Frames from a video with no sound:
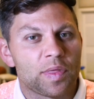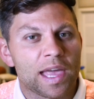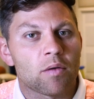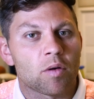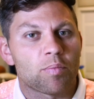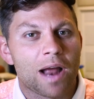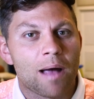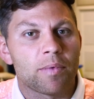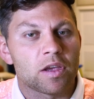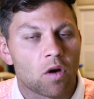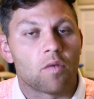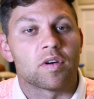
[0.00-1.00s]
they were
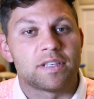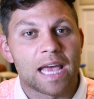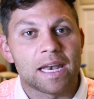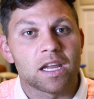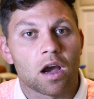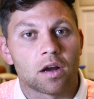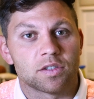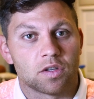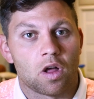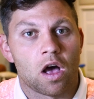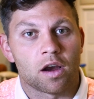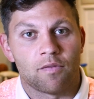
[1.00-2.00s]
probably over 10 yards
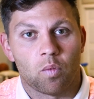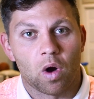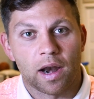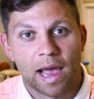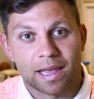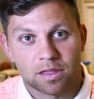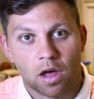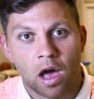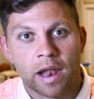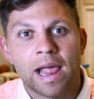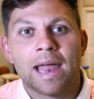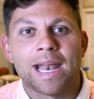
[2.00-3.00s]
long of what I
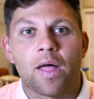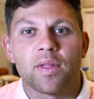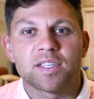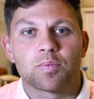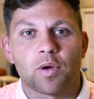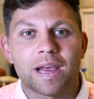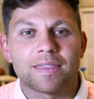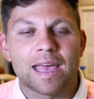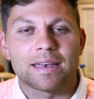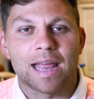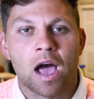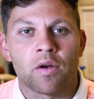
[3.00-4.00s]
thought. Now let's break
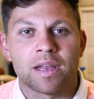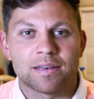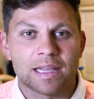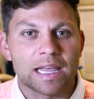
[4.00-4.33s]
that down into